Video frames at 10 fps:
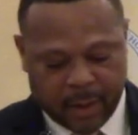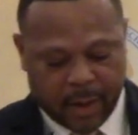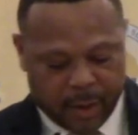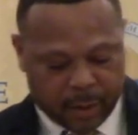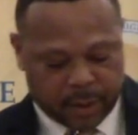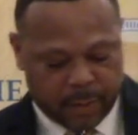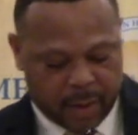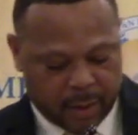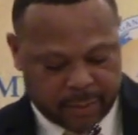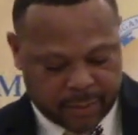Eric
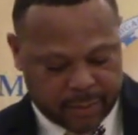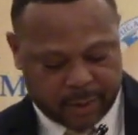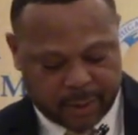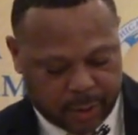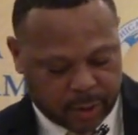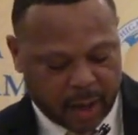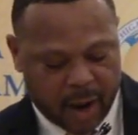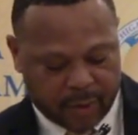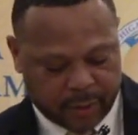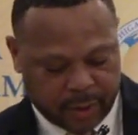Smith, Coach
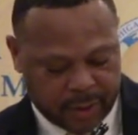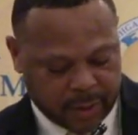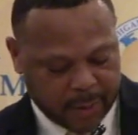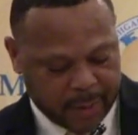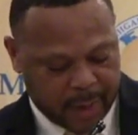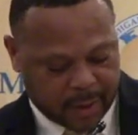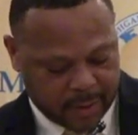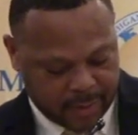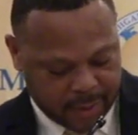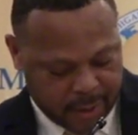Godfrey, Jimmy
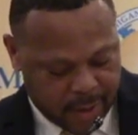Macon,